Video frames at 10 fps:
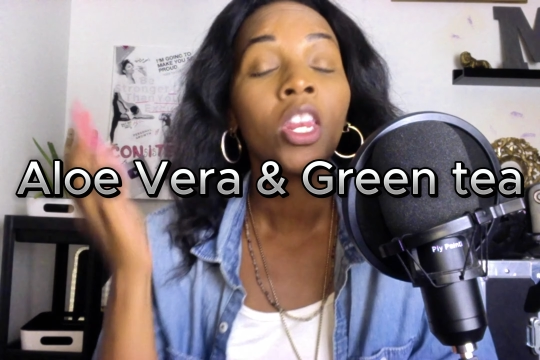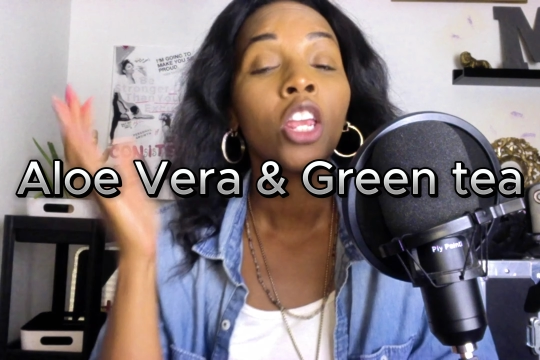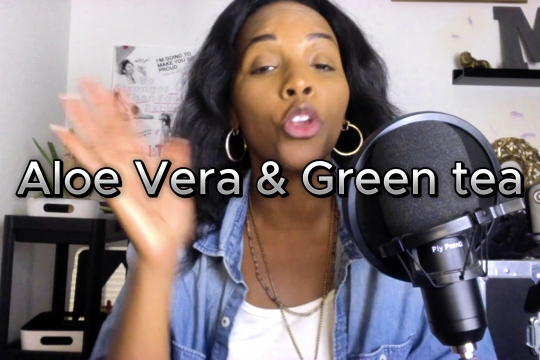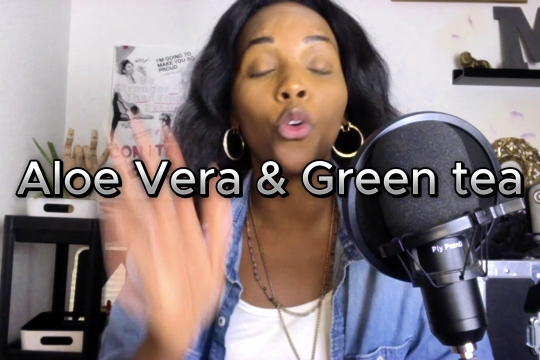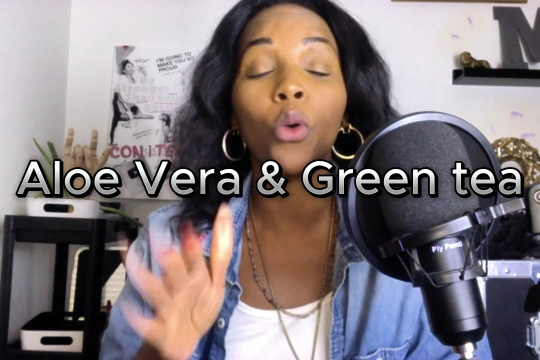
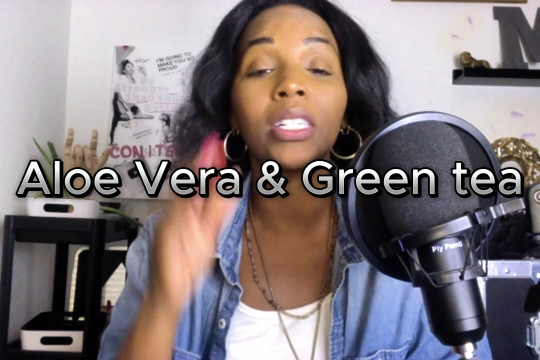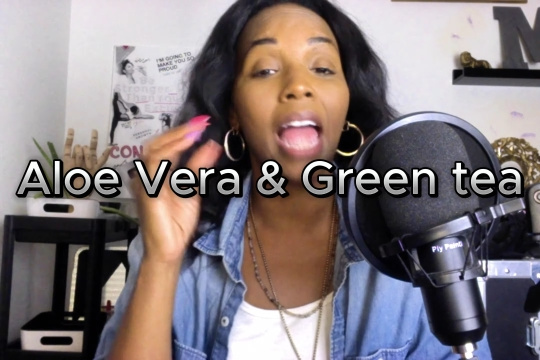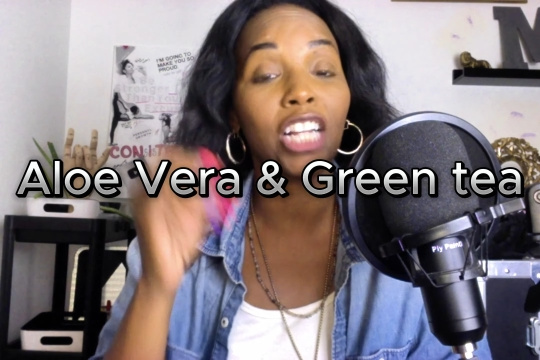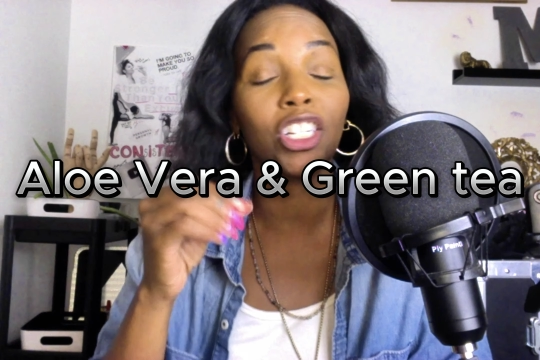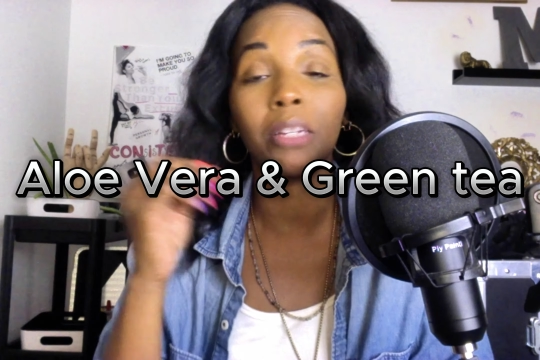You're going to
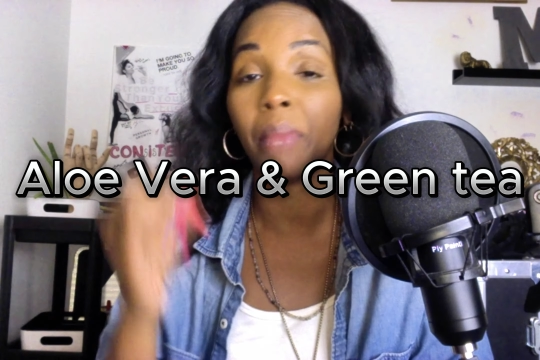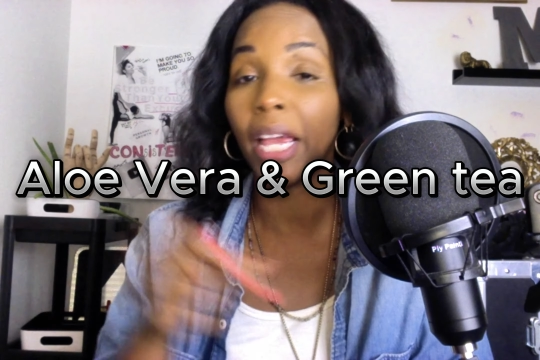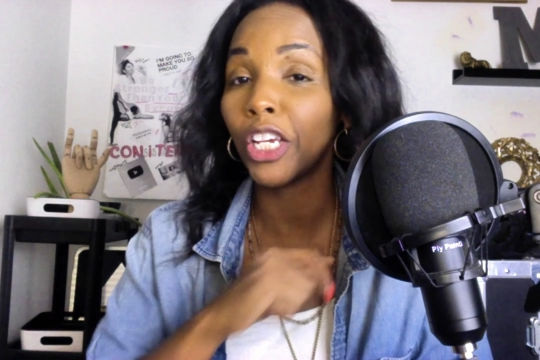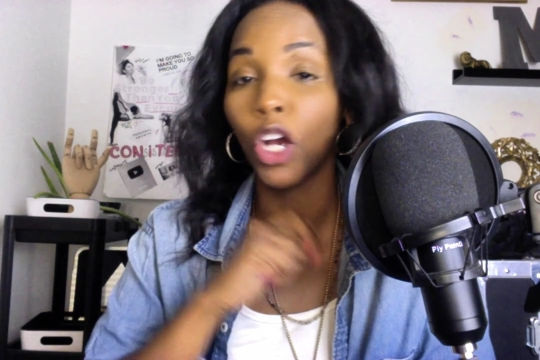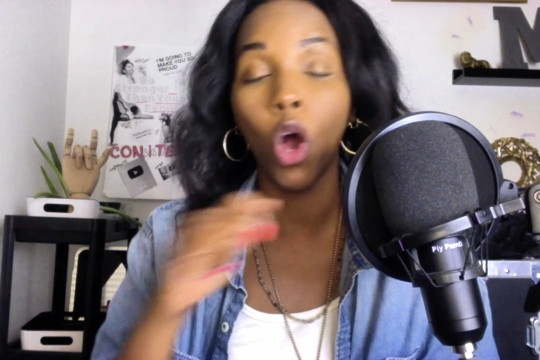actually
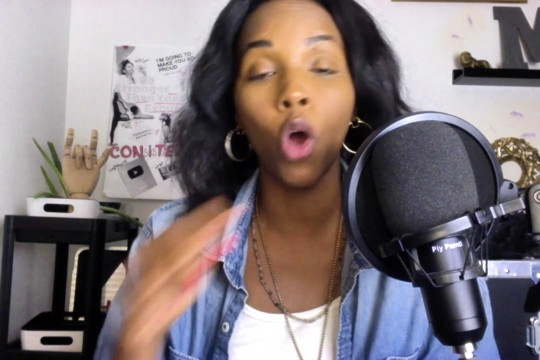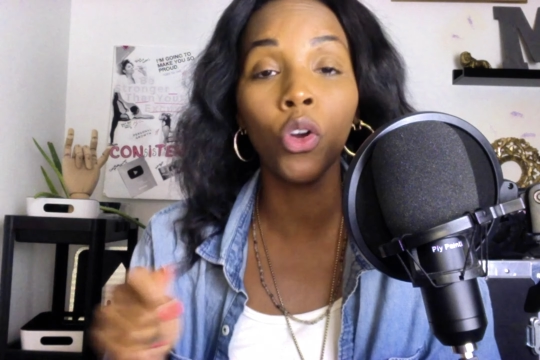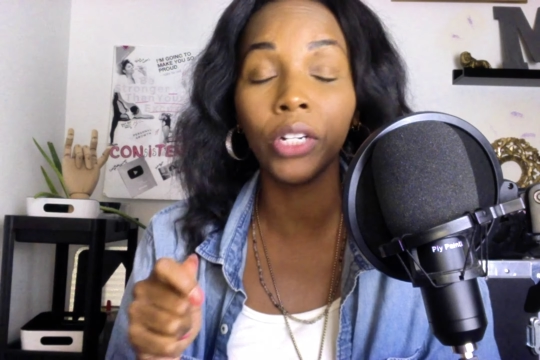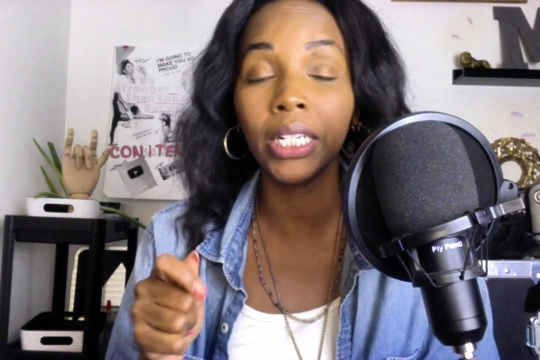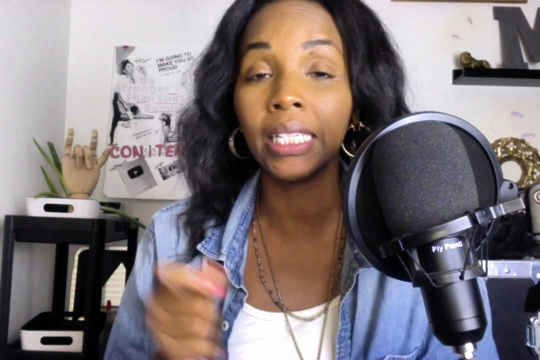make your own
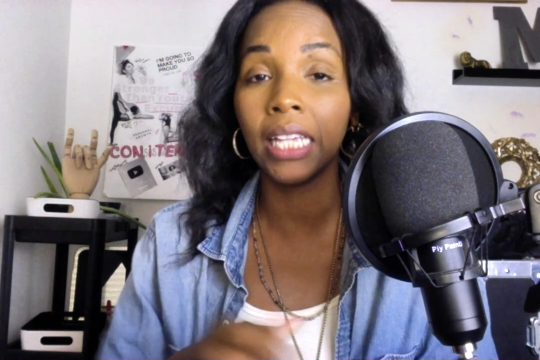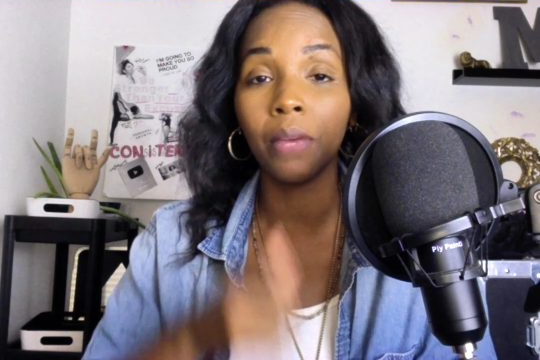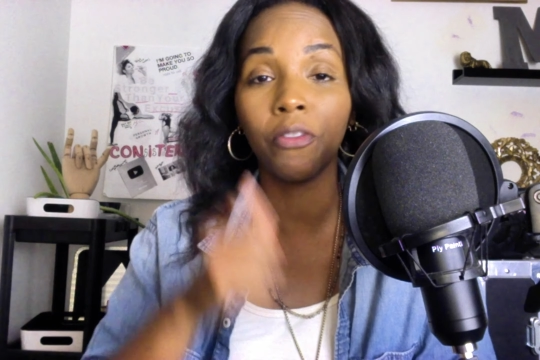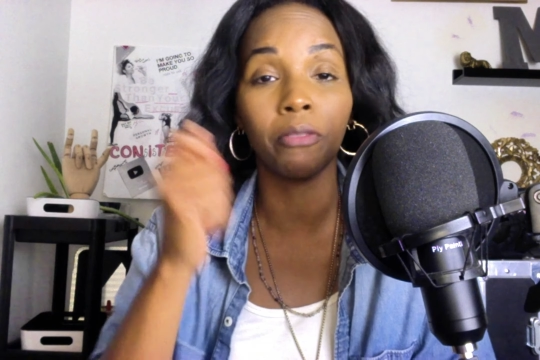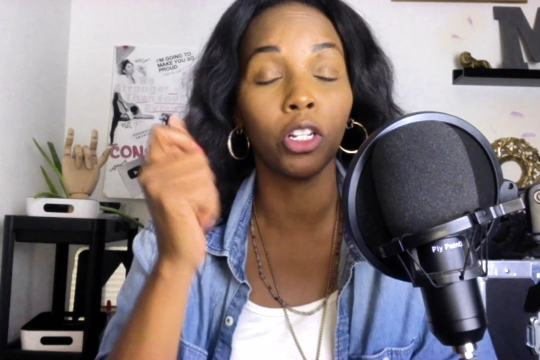green
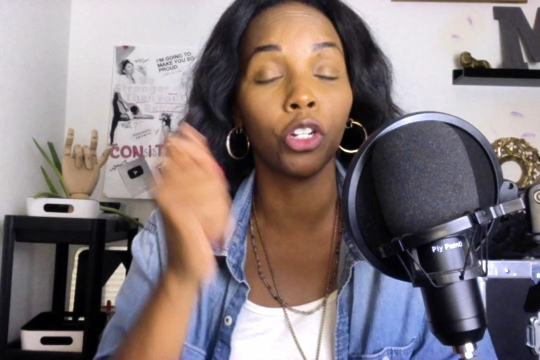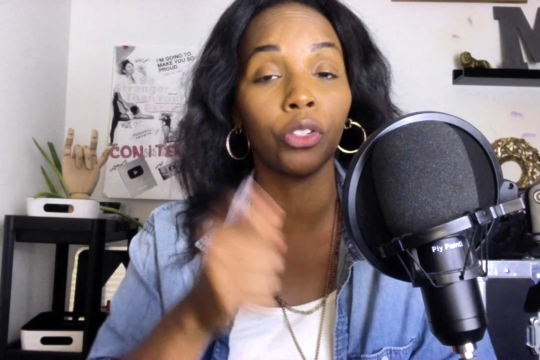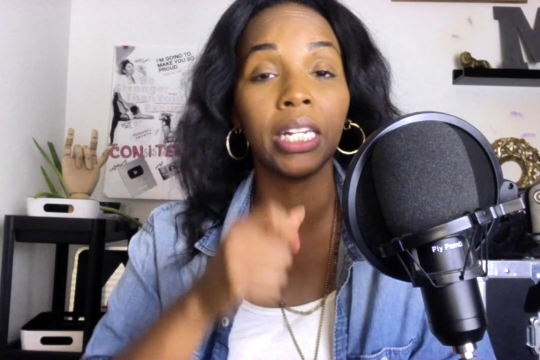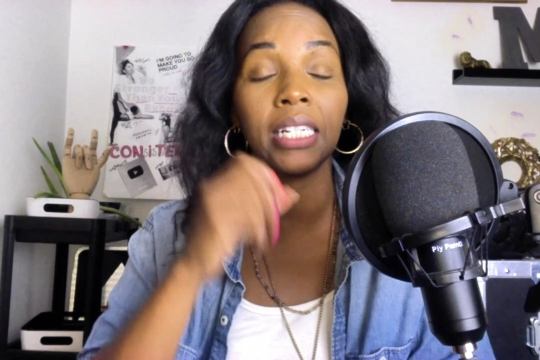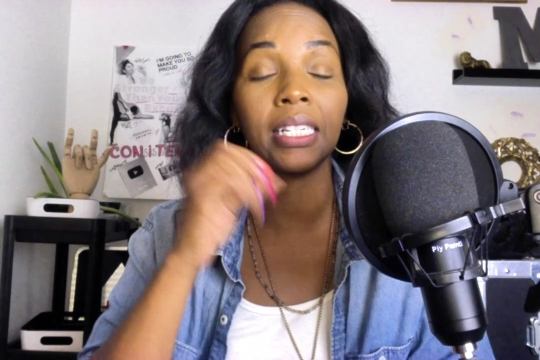tea from the
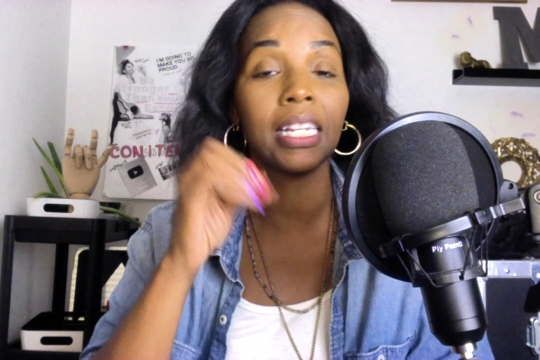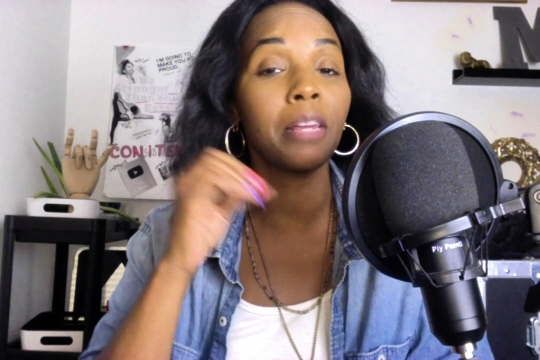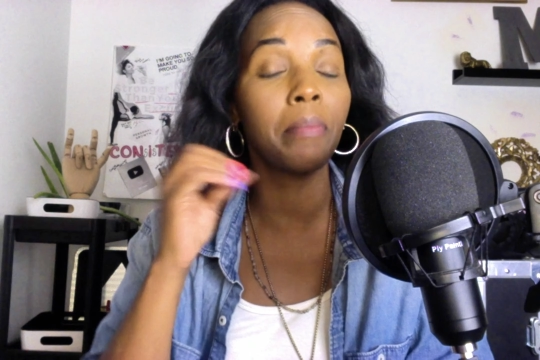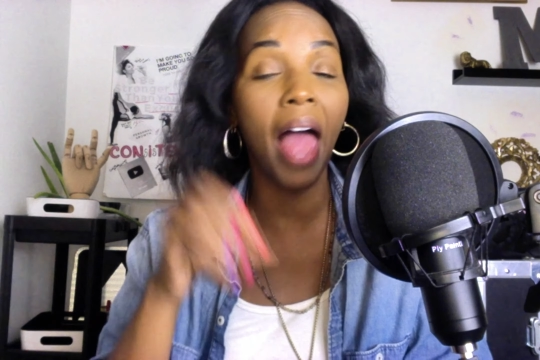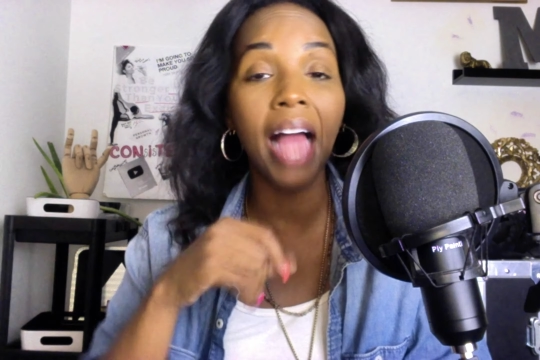green tea
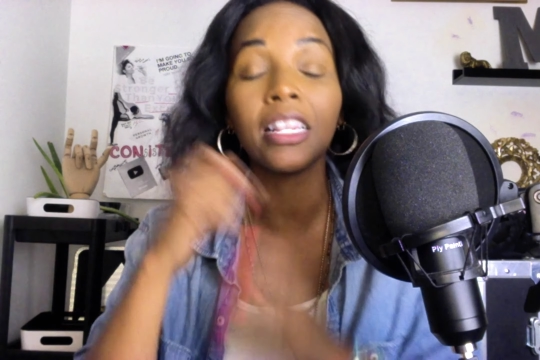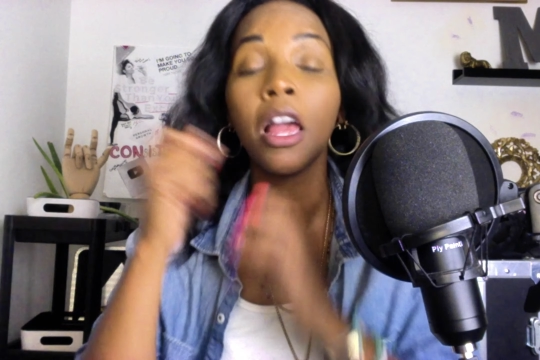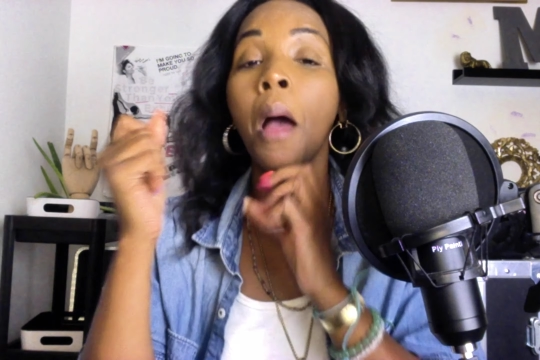bags,